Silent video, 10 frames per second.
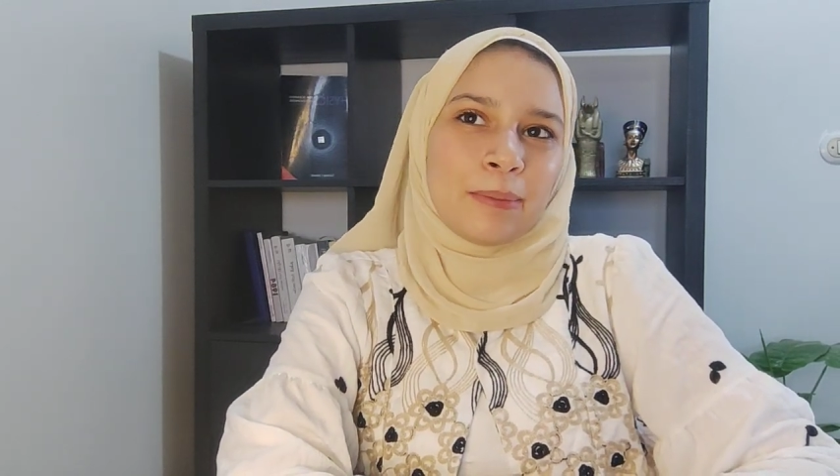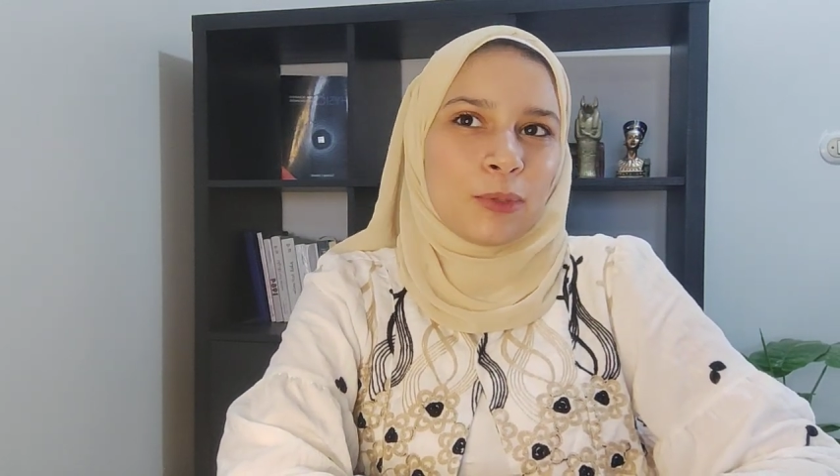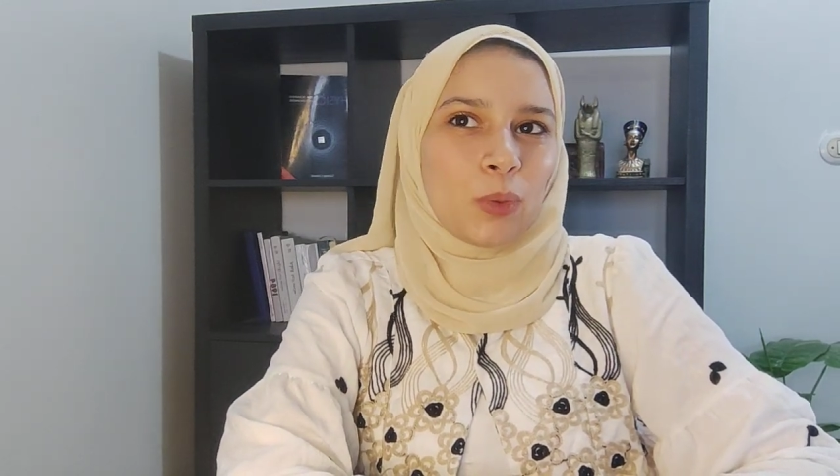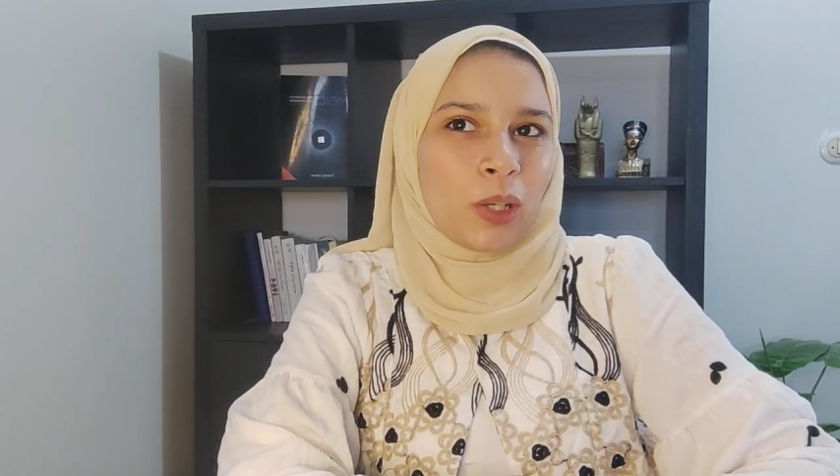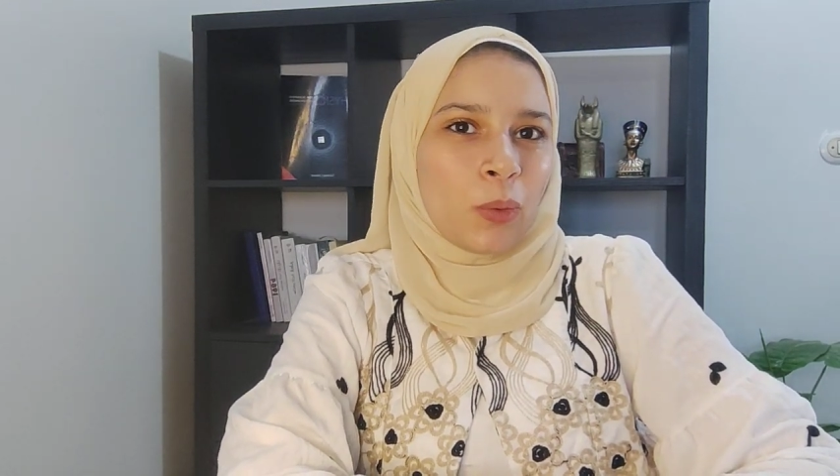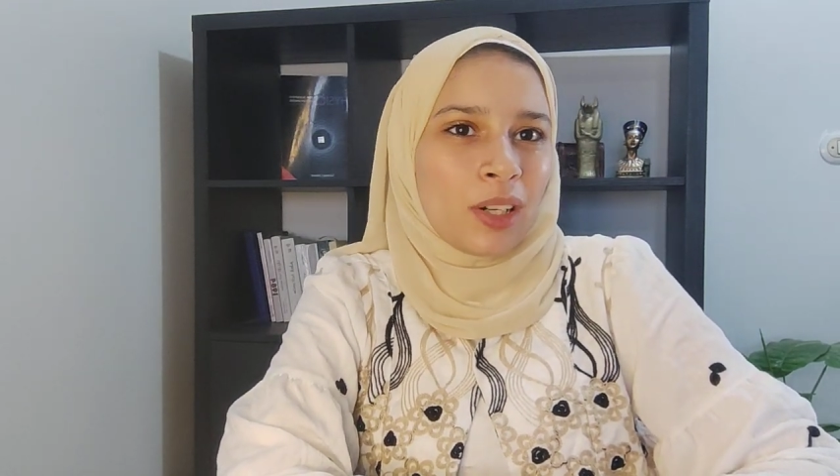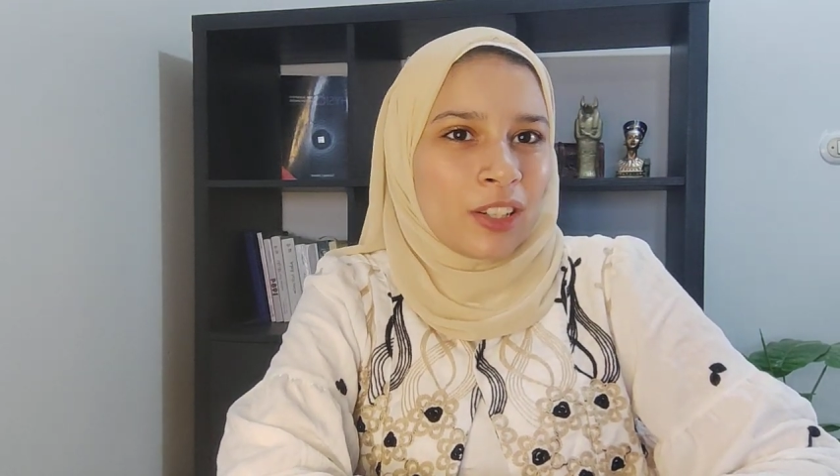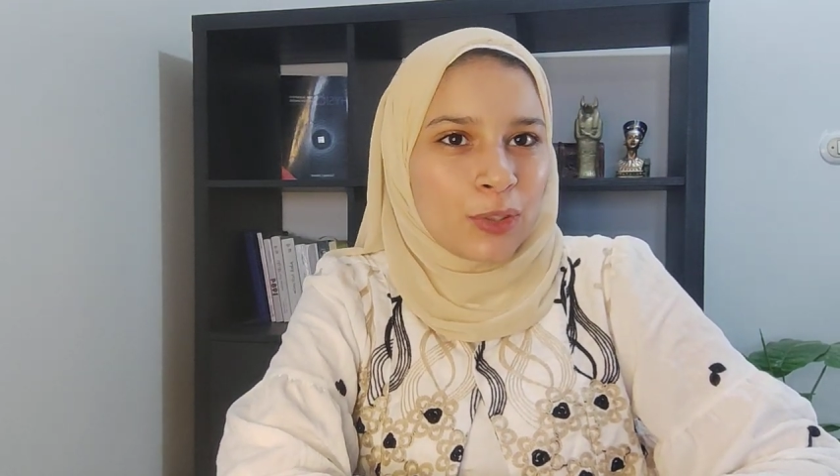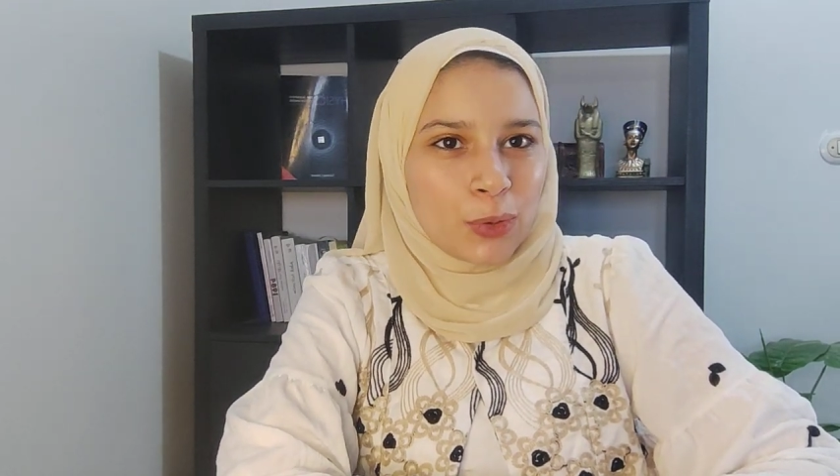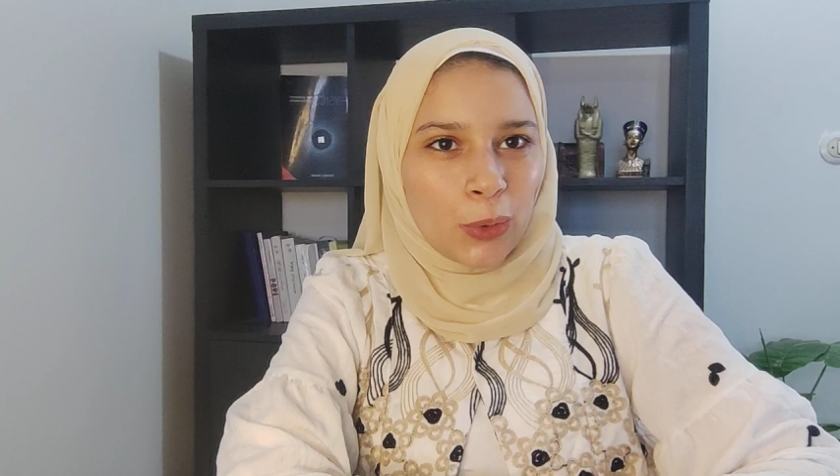I'm 21
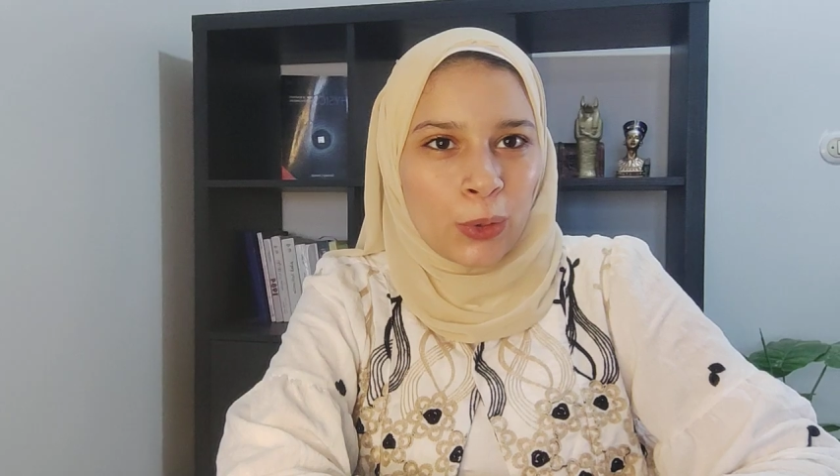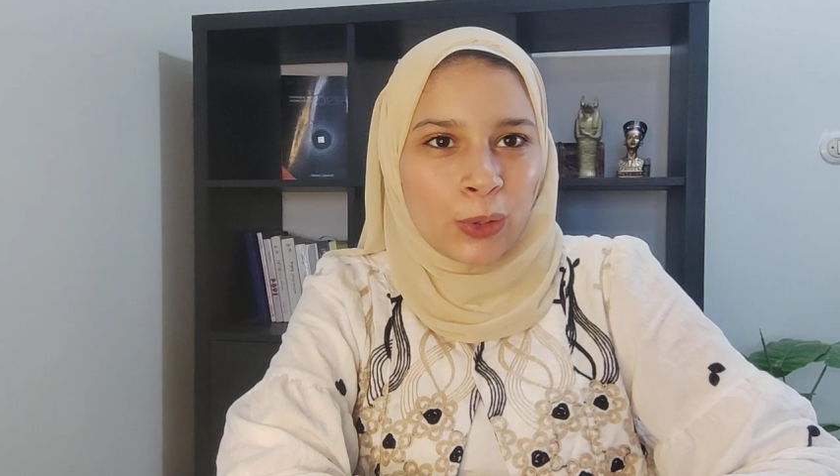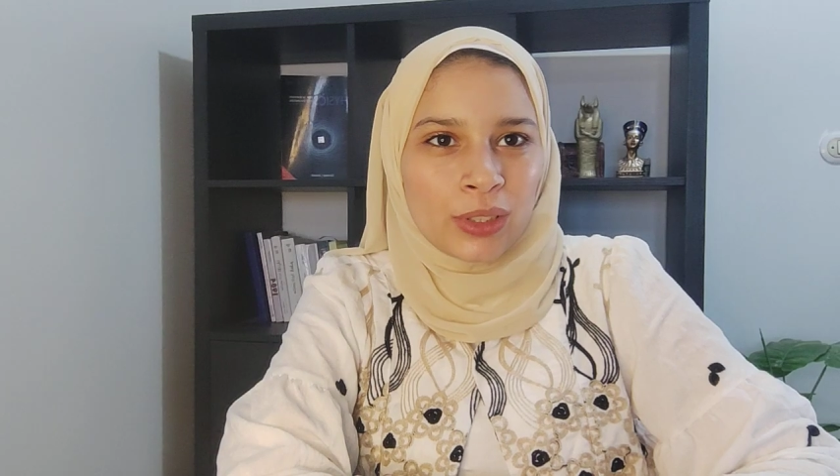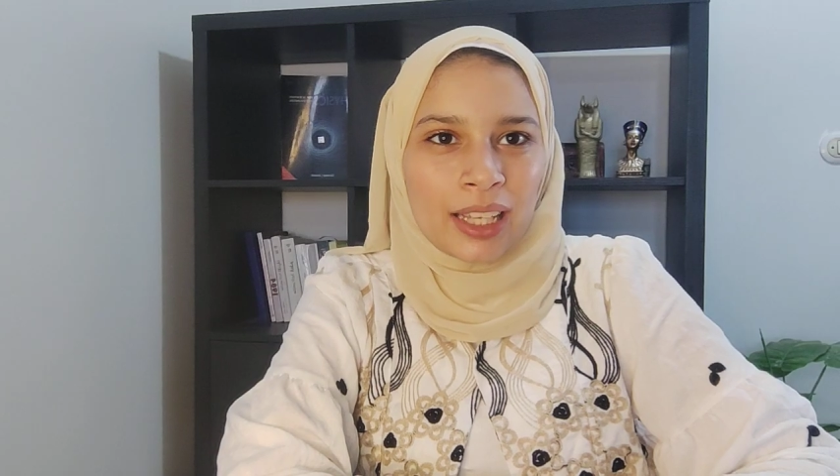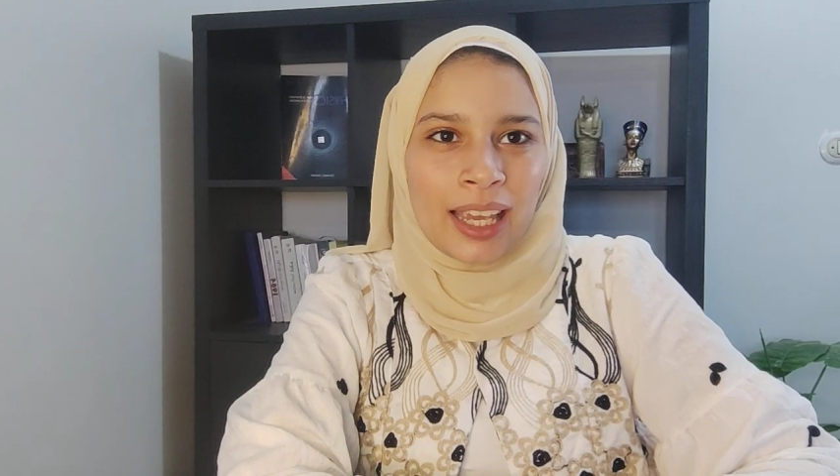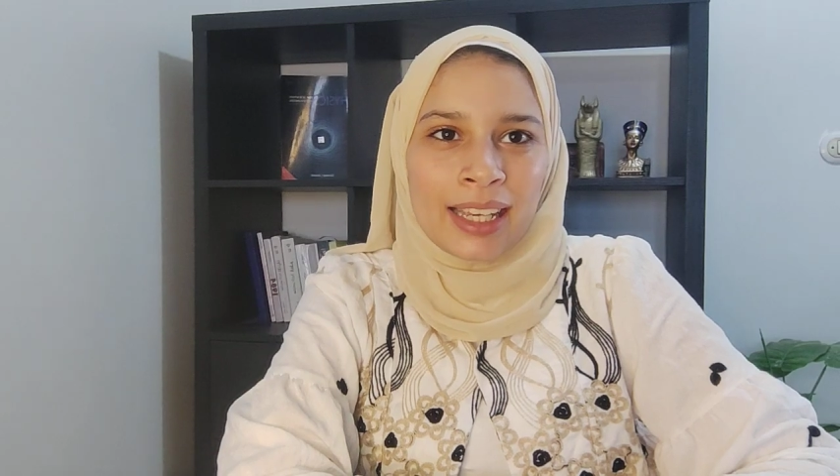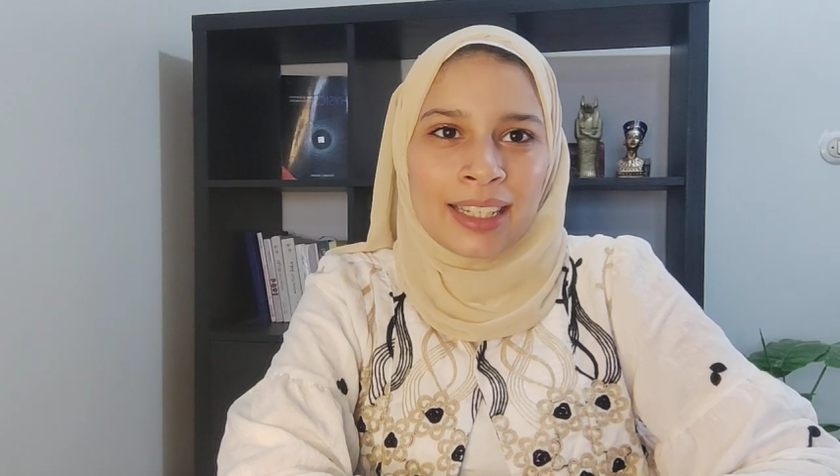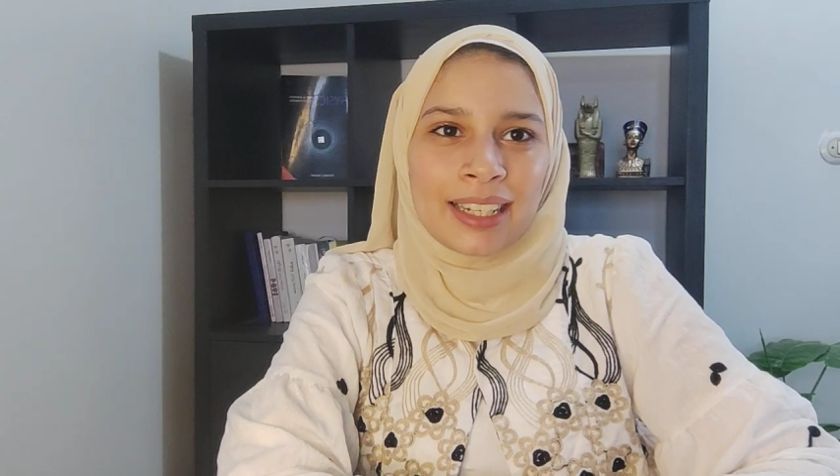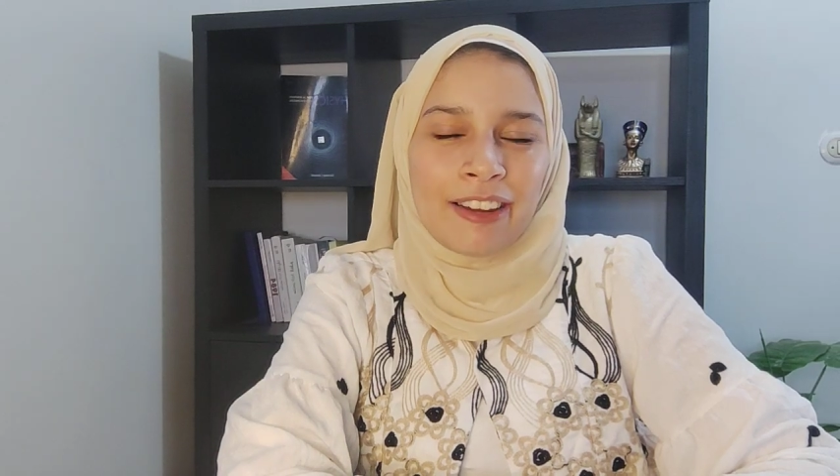years old and